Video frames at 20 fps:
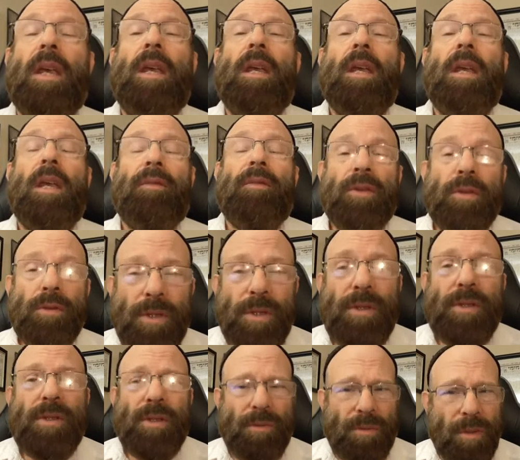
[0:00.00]
If you
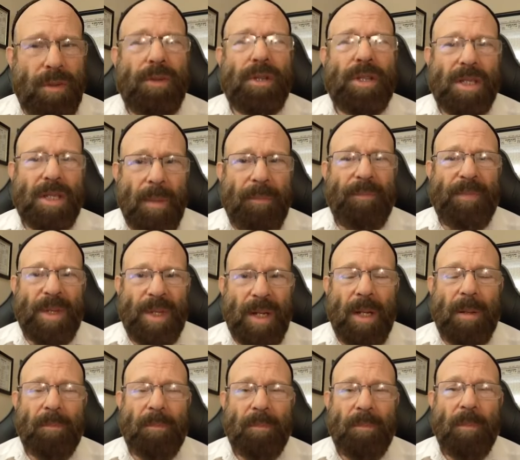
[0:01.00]
screw something
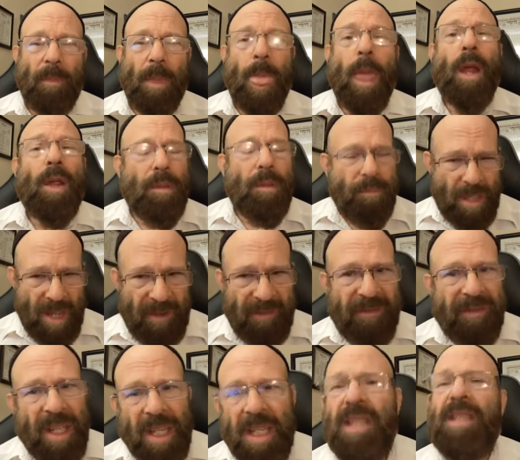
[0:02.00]
up, you better
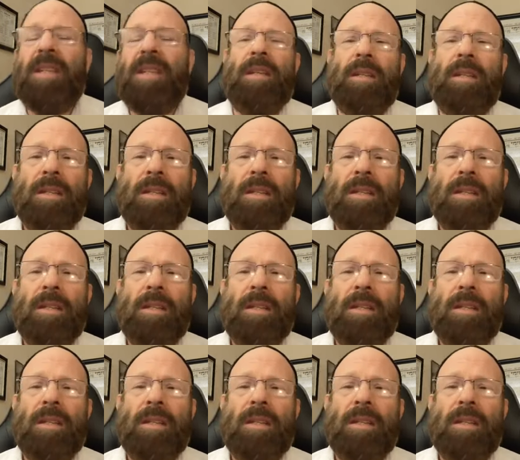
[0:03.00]
fix it.